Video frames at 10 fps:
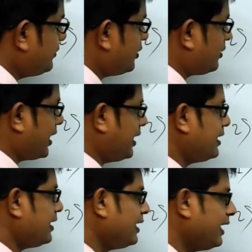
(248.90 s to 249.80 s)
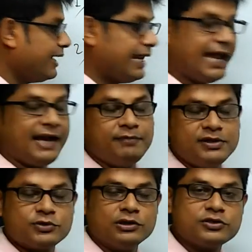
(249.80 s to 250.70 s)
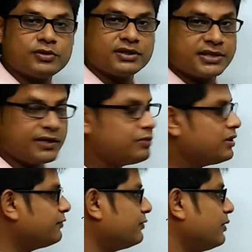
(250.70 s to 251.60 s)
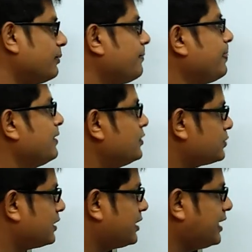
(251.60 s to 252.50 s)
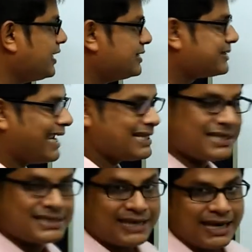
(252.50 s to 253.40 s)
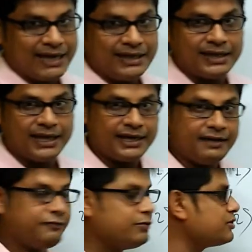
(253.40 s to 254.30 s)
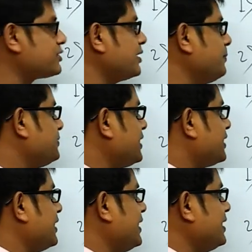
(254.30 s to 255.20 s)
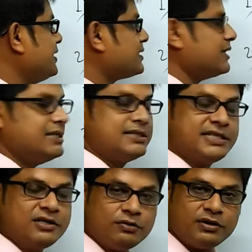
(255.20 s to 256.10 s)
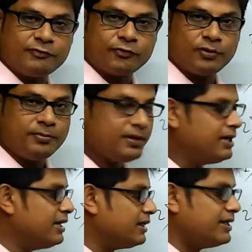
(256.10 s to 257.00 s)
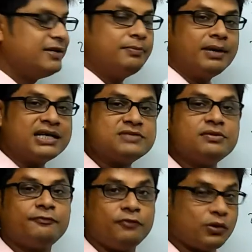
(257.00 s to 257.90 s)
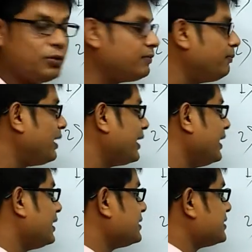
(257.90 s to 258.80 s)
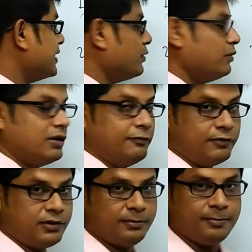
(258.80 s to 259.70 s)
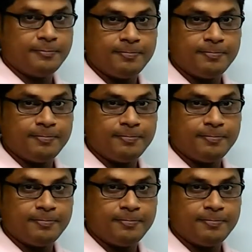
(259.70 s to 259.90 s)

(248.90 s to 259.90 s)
Okay, and am is also a singular verb. So the thing is, as I said, that if your subject is in singular form, then it must be followed by a singular verb.